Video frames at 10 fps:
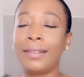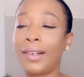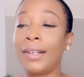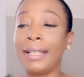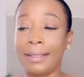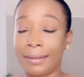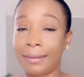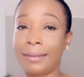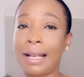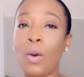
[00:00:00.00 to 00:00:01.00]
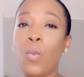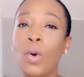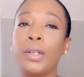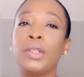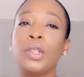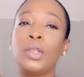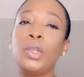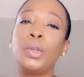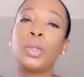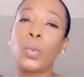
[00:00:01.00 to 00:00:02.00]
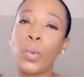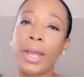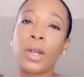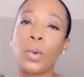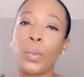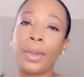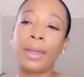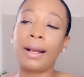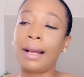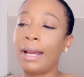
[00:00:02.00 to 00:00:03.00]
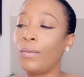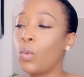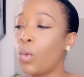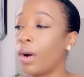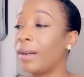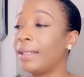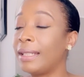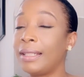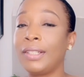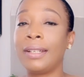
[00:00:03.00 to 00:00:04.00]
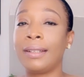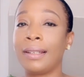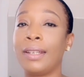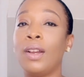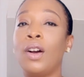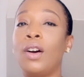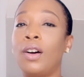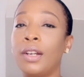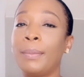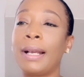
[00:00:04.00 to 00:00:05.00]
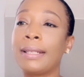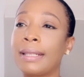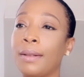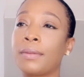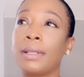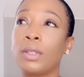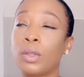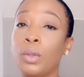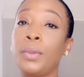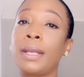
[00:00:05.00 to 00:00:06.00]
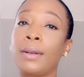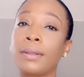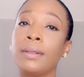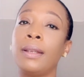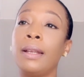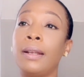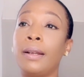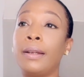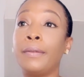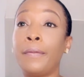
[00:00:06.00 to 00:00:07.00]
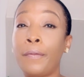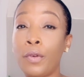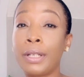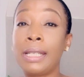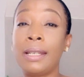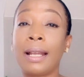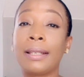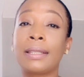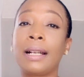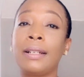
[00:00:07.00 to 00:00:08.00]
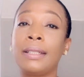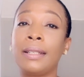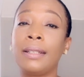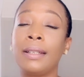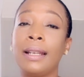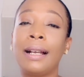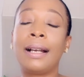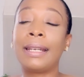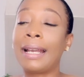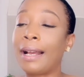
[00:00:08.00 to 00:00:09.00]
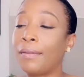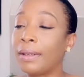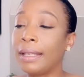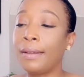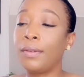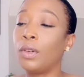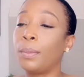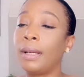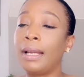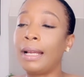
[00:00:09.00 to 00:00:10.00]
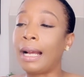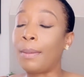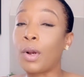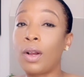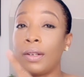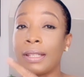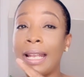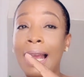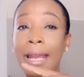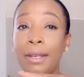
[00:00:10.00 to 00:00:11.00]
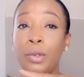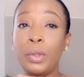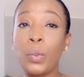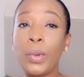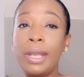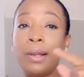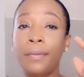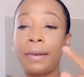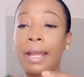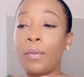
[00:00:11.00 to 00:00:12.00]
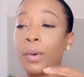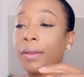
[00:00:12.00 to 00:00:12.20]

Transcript: on it. I want you to wake up with that. I've worked diligently on myself since 2014 I started, and I haven't given up. I'm constant. I do the wheel of life where